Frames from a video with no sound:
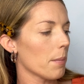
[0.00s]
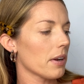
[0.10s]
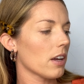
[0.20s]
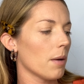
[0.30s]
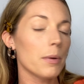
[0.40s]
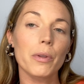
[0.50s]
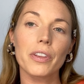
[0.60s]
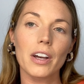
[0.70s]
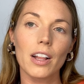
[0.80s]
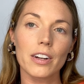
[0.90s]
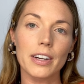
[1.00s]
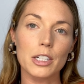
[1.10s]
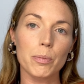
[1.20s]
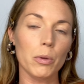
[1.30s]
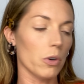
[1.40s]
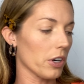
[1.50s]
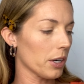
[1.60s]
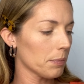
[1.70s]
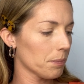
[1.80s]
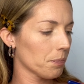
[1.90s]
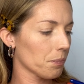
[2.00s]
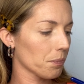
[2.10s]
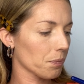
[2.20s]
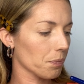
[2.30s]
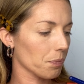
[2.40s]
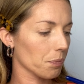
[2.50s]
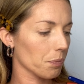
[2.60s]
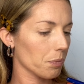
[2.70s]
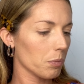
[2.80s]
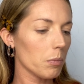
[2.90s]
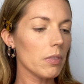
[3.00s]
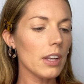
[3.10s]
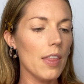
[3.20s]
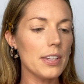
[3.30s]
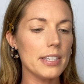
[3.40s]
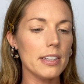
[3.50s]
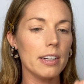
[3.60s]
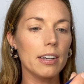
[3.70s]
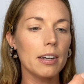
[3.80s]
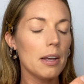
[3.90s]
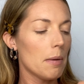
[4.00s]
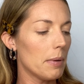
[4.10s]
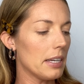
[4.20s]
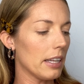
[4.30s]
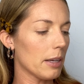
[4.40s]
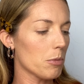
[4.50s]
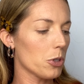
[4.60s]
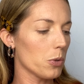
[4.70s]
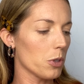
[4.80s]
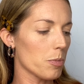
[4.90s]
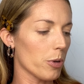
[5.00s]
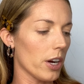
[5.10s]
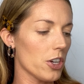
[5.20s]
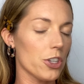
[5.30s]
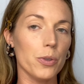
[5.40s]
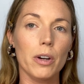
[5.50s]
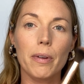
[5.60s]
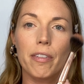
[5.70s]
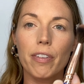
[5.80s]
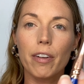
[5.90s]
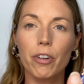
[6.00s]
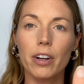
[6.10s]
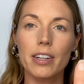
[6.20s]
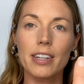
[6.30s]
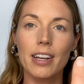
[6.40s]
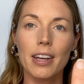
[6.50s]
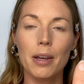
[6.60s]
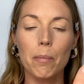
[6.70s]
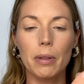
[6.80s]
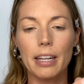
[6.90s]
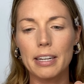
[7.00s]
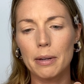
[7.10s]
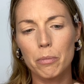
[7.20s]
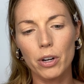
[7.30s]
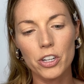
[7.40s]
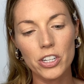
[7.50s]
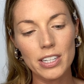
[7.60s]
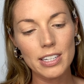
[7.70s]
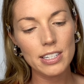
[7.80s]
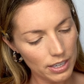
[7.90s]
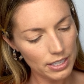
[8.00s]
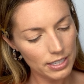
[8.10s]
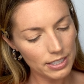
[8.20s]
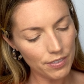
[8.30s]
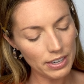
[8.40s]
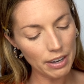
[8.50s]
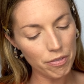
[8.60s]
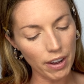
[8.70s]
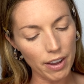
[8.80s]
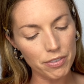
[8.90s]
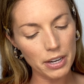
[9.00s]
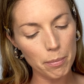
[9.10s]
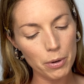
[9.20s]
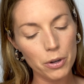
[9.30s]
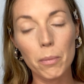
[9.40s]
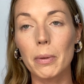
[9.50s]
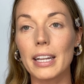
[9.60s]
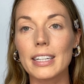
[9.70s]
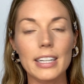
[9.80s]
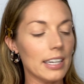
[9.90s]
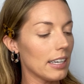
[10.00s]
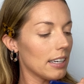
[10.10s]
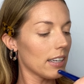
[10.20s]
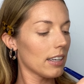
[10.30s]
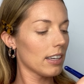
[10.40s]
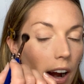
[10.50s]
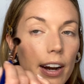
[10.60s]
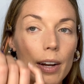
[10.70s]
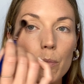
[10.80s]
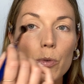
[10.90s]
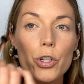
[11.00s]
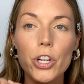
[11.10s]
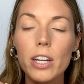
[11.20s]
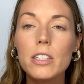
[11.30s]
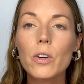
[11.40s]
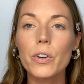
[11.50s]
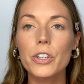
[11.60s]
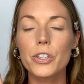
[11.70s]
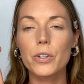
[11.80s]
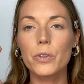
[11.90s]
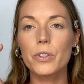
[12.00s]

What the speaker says: going to come in with the color Explorer, and this is a Bdellium Tools brush. It's one of my favorite blending brushes. 785 Tapered Blending. And I'm just going to